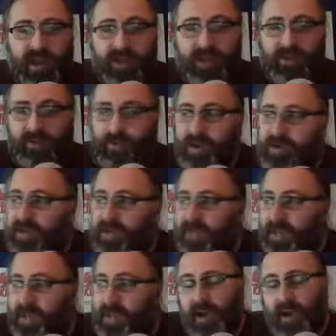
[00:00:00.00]

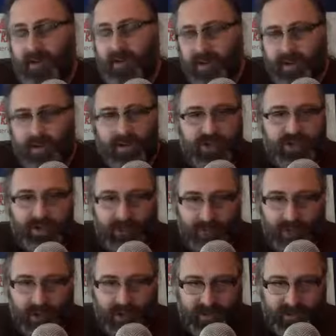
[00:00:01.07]
experiencing other conscious
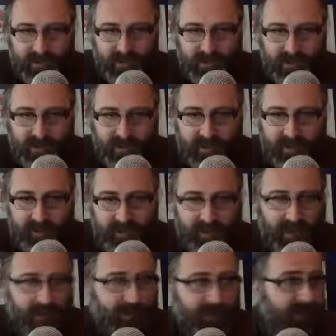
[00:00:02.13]
minds and
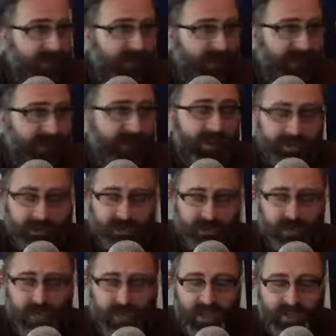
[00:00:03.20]
other things in this
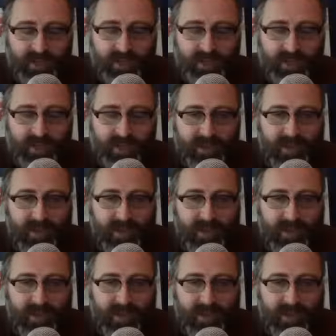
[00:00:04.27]
reality.